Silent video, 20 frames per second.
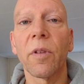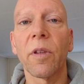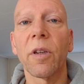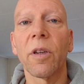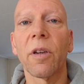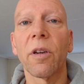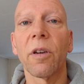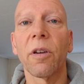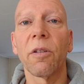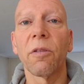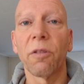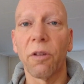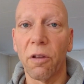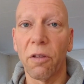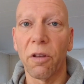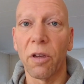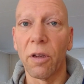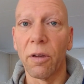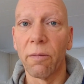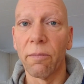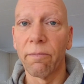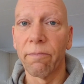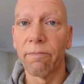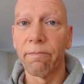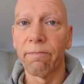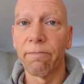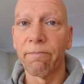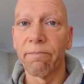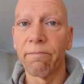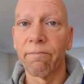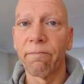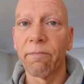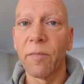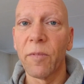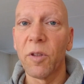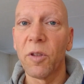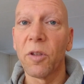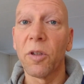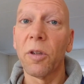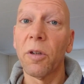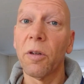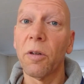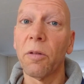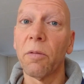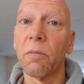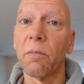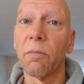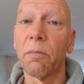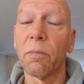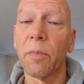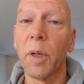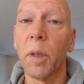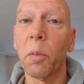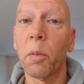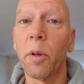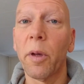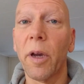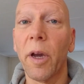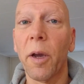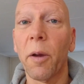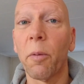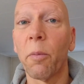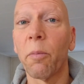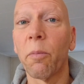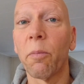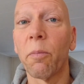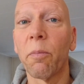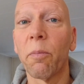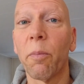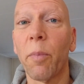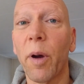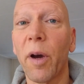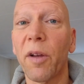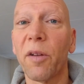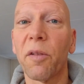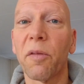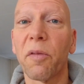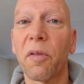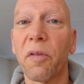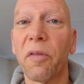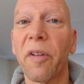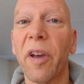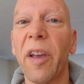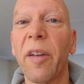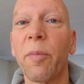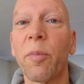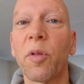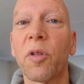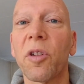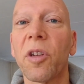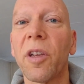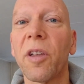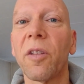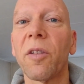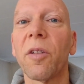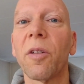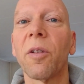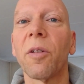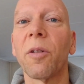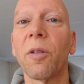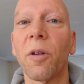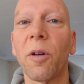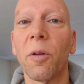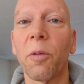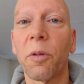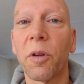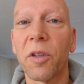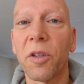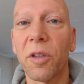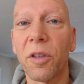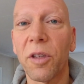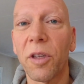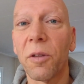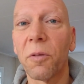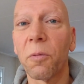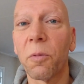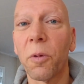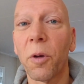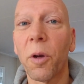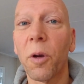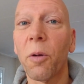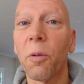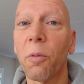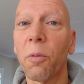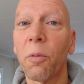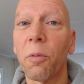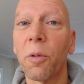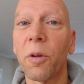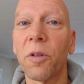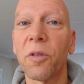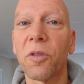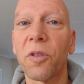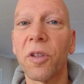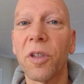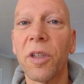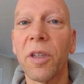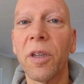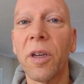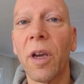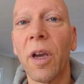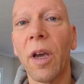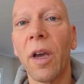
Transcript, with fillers: uh, nothing so maybe I'm part of the 5% on which it didn't work we'll see